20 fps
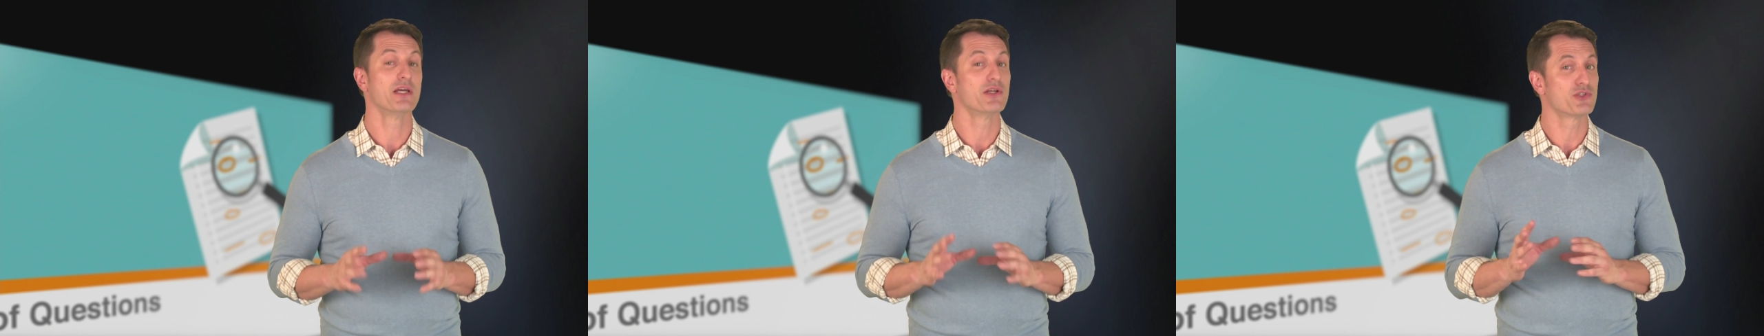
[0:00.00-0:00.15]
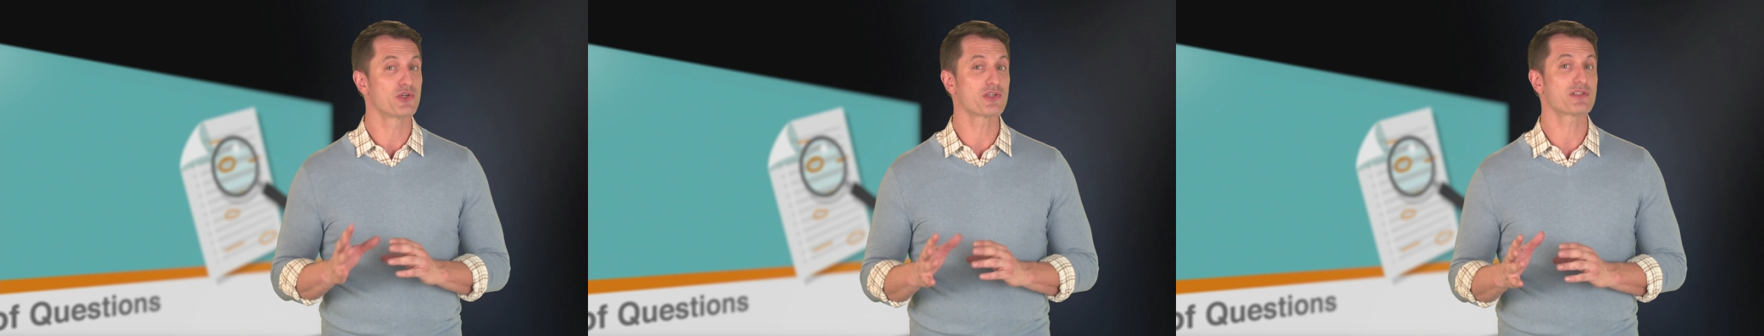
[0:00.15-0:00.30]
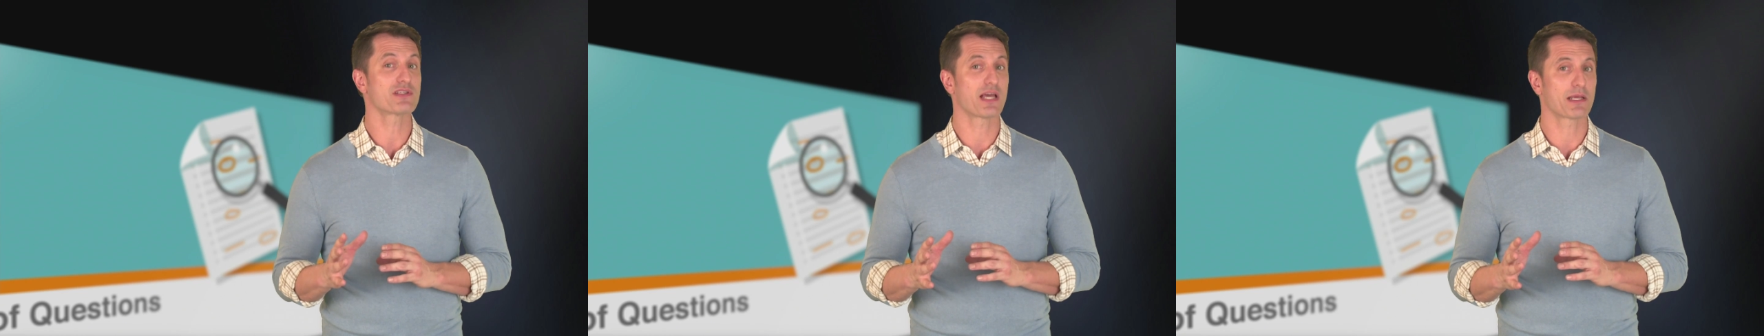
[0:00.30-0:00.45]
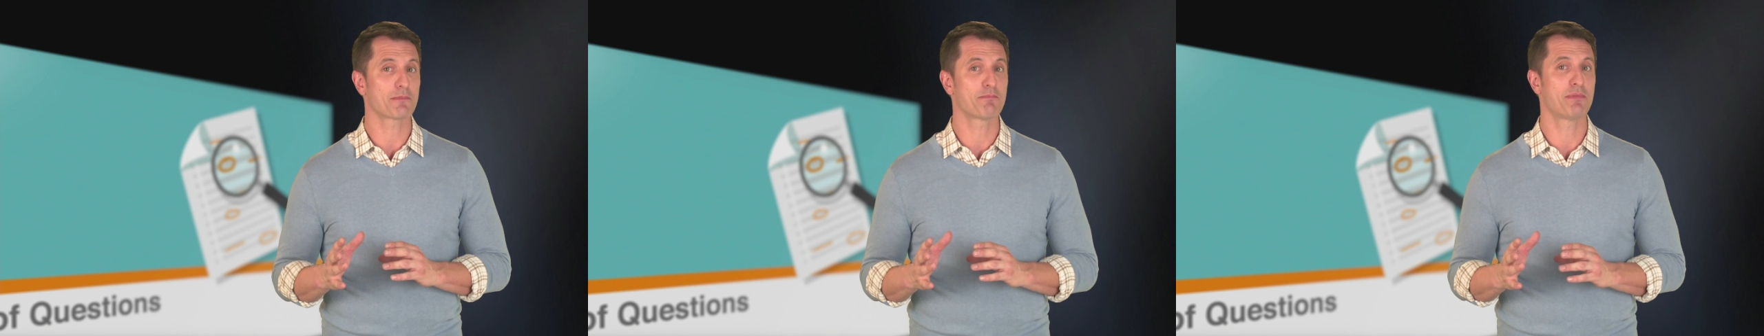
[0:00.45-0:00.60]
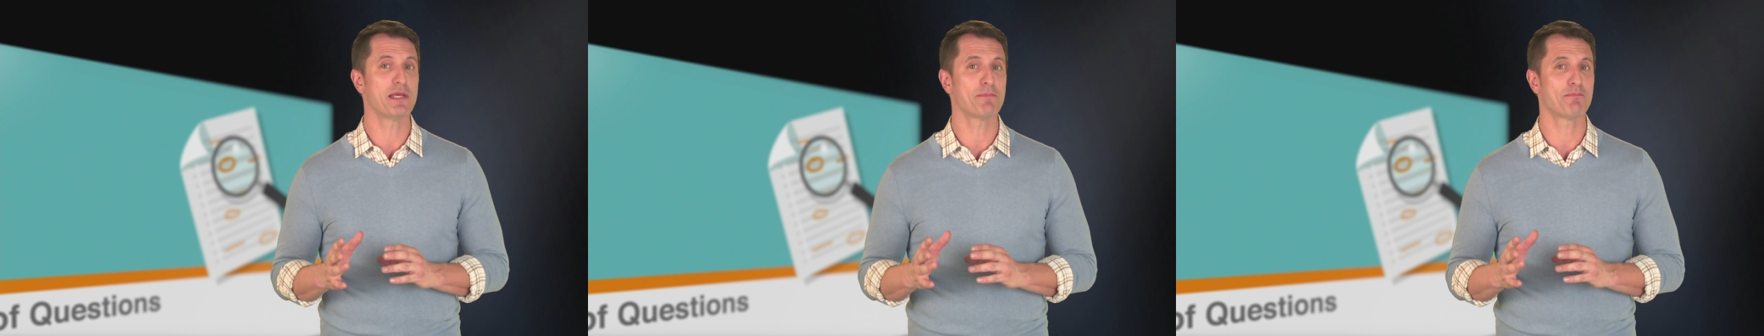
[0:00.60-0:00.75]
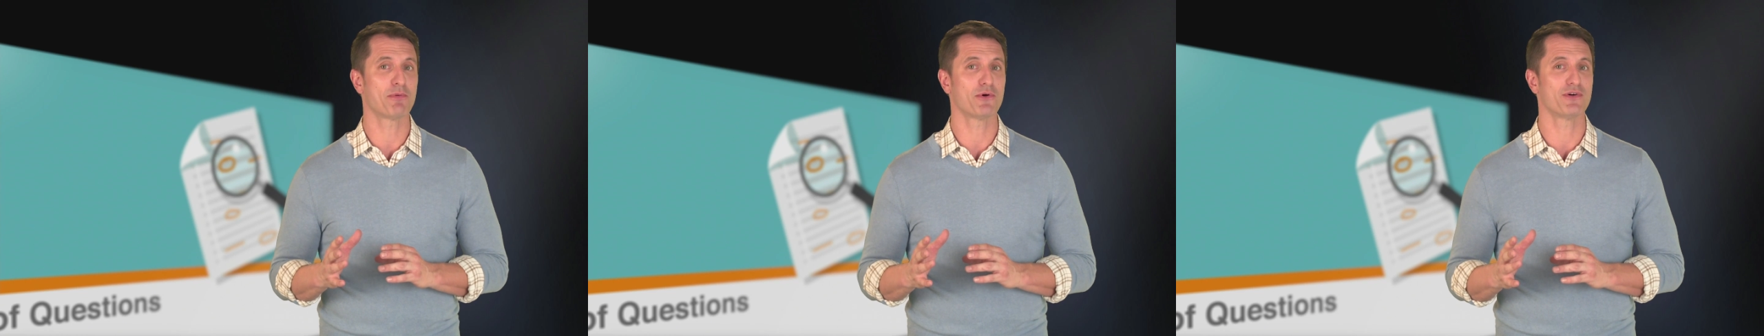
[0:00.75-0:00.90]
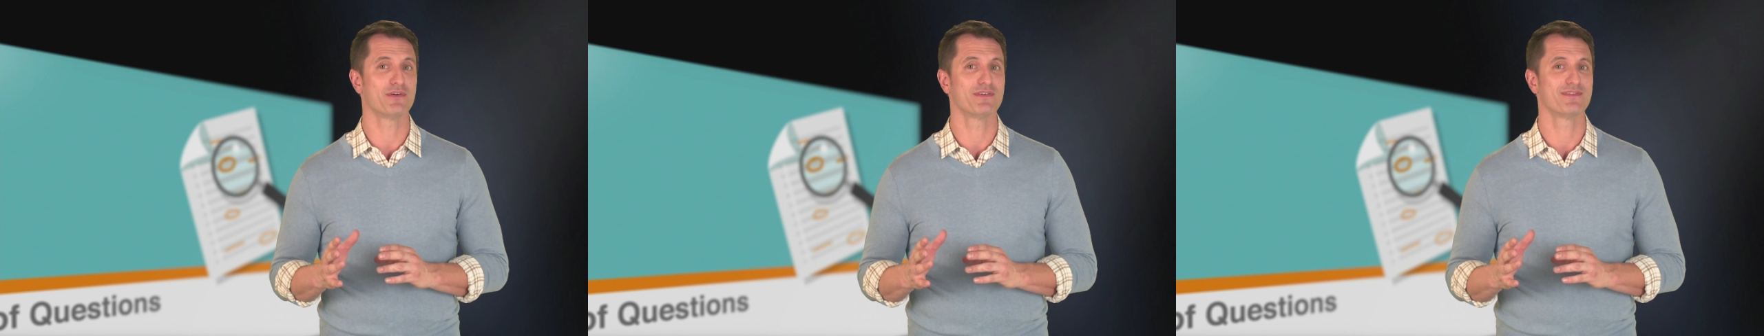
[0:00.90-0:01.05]
just like
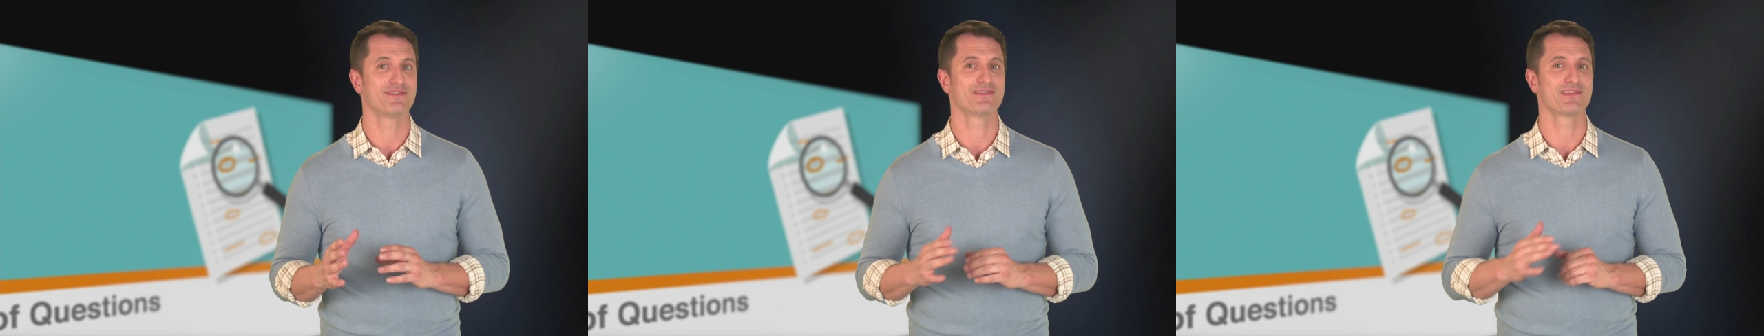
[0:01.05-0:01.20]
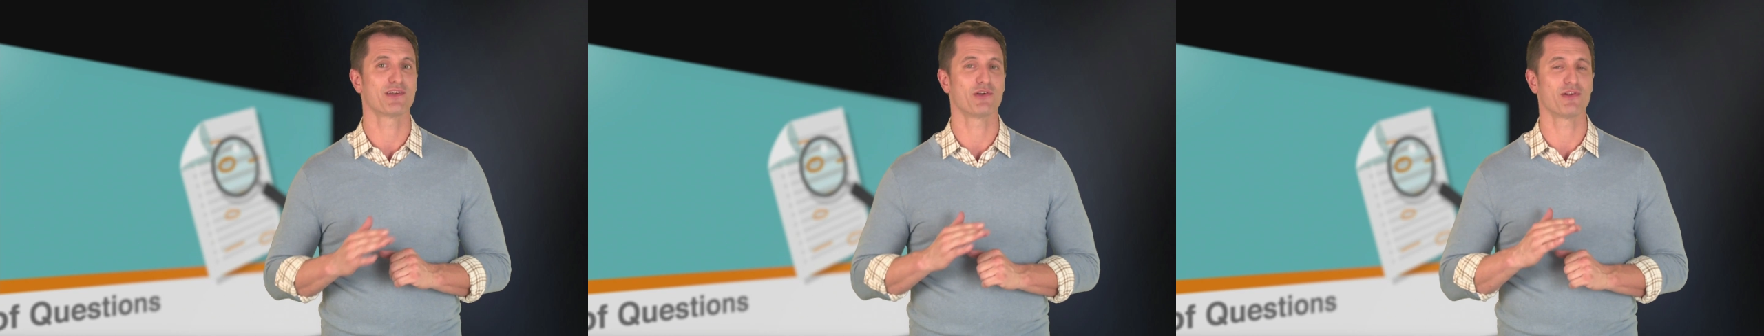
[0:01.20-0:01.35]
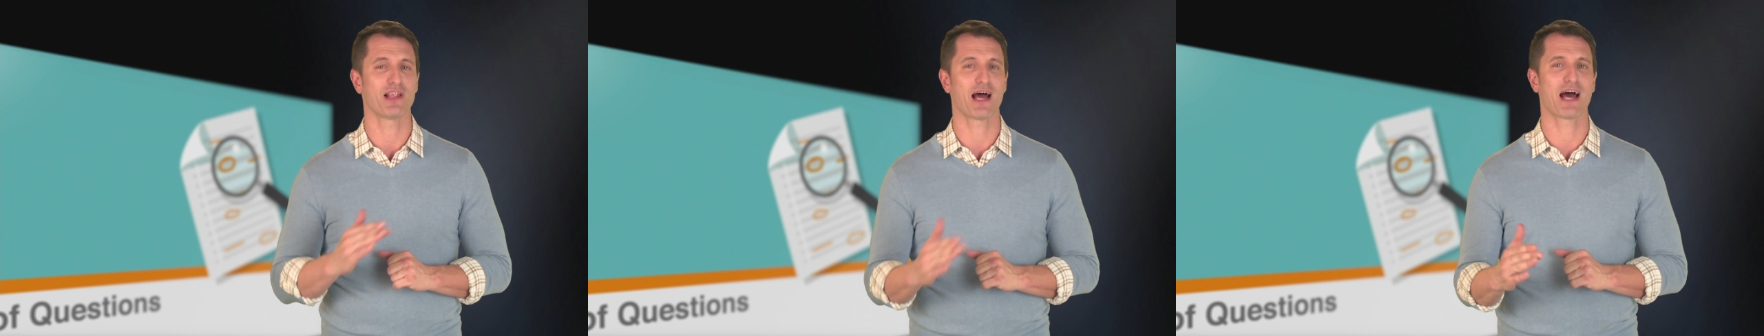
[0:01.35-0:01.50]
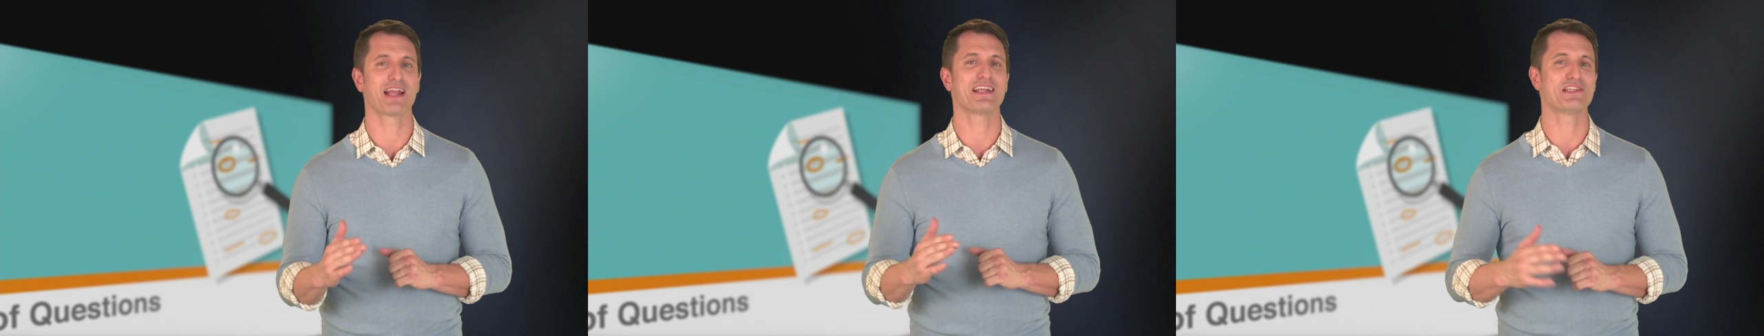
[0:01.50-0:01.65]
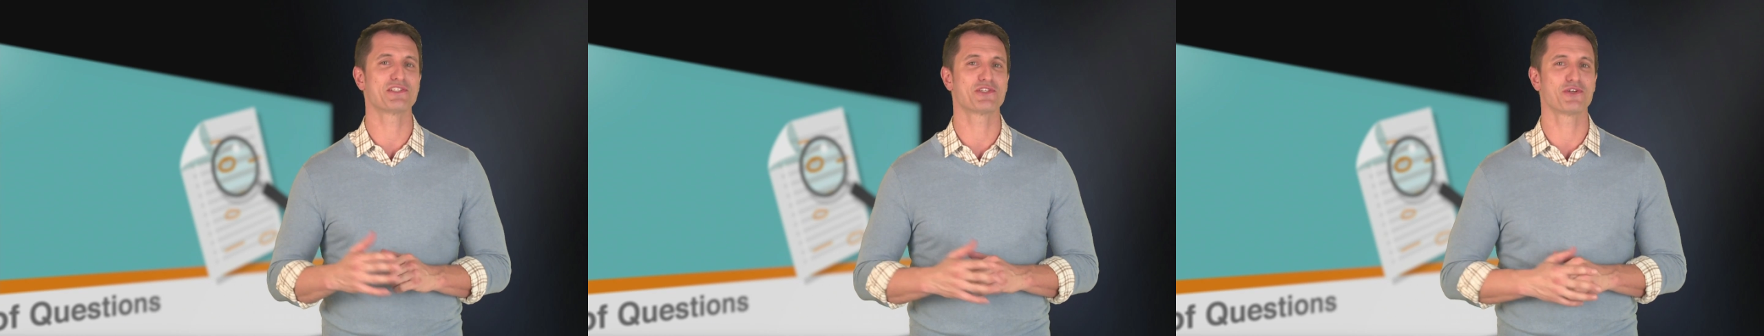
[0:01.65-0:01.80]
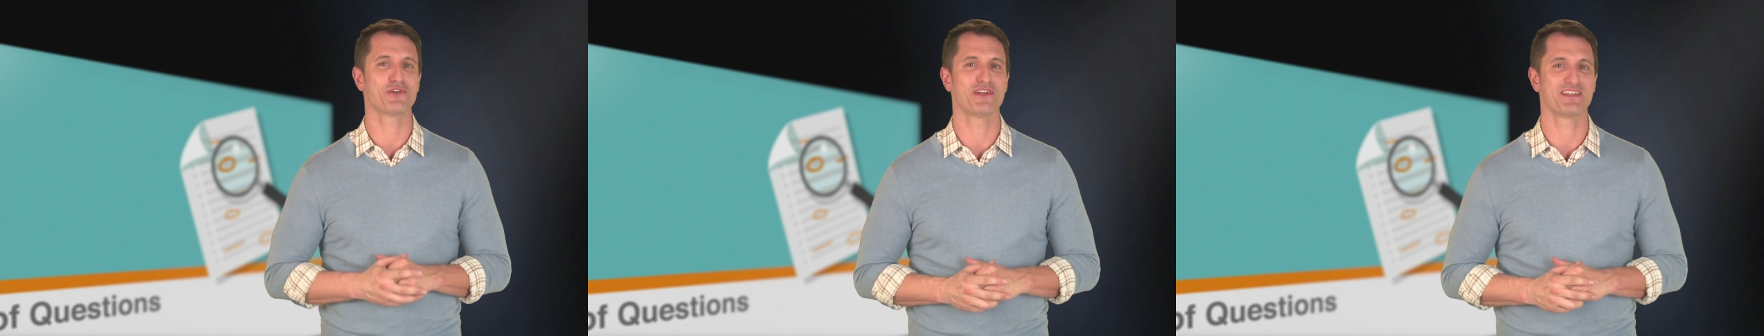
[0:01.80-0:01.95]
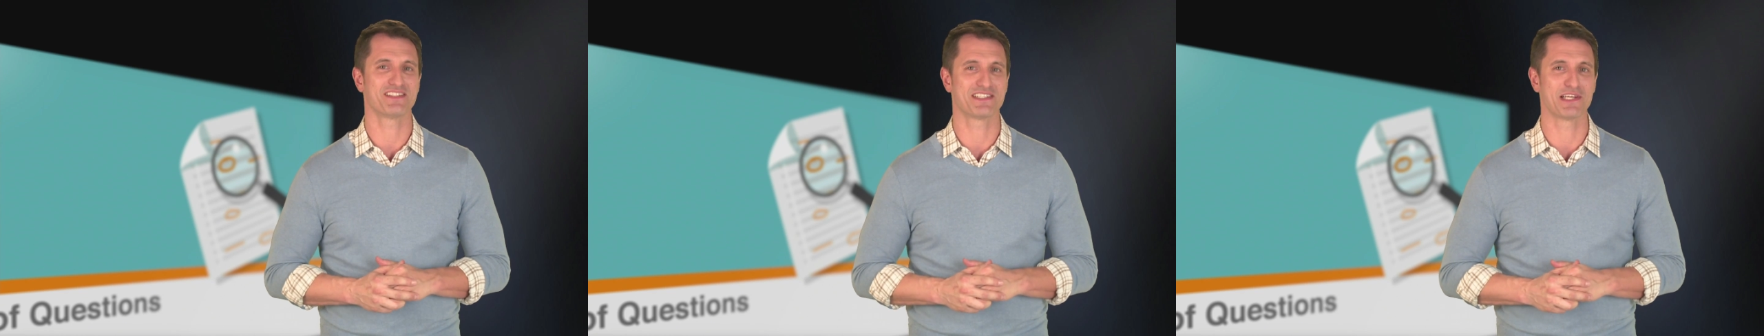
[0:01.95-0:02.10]
people, they're a lot
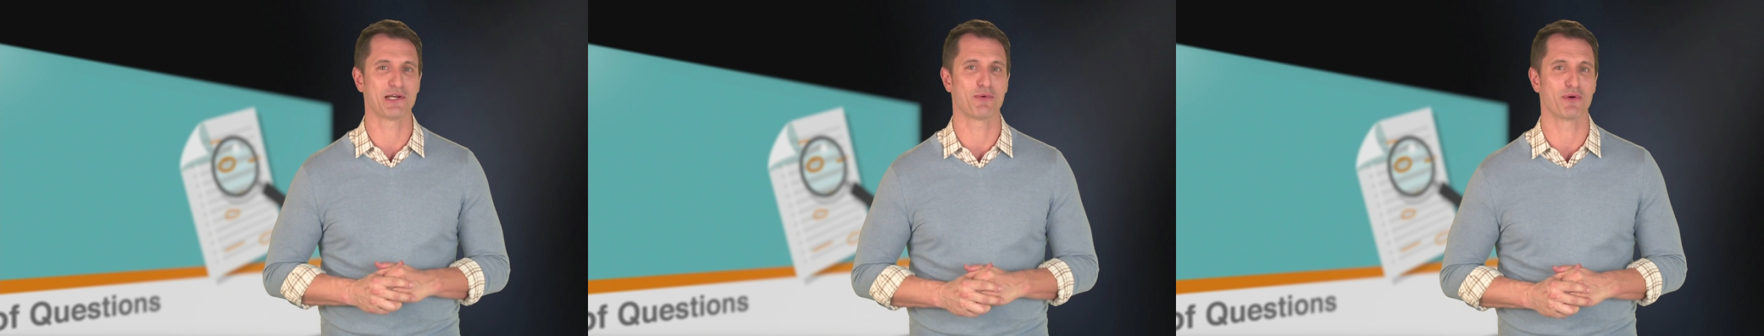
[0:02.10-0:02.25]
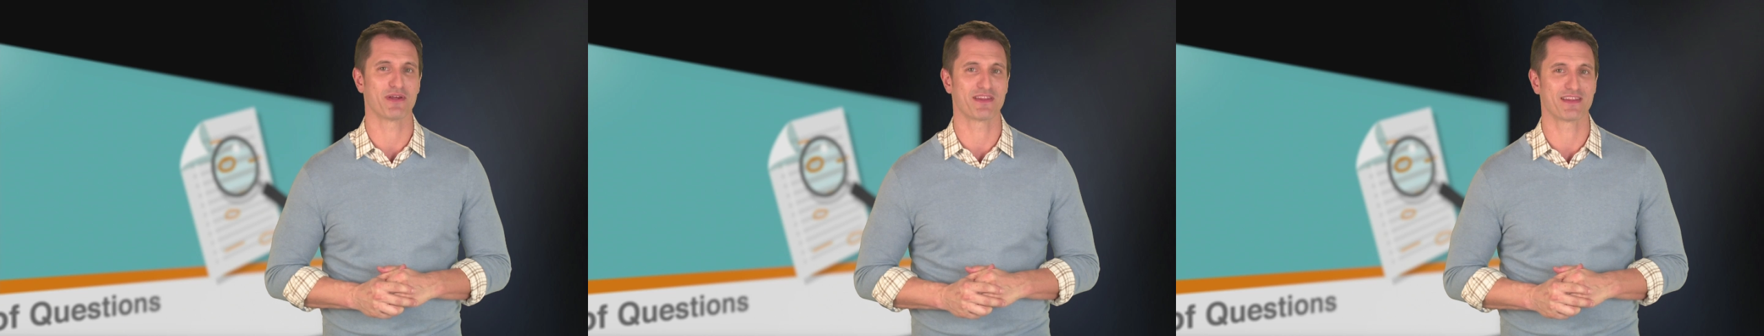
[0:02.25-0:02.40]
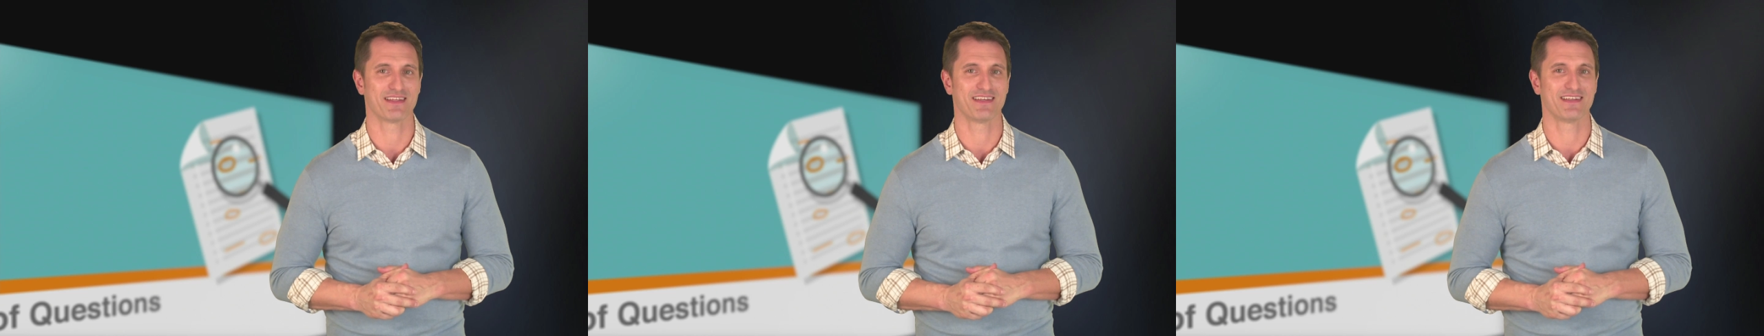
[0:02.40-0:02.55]
easier to deal with.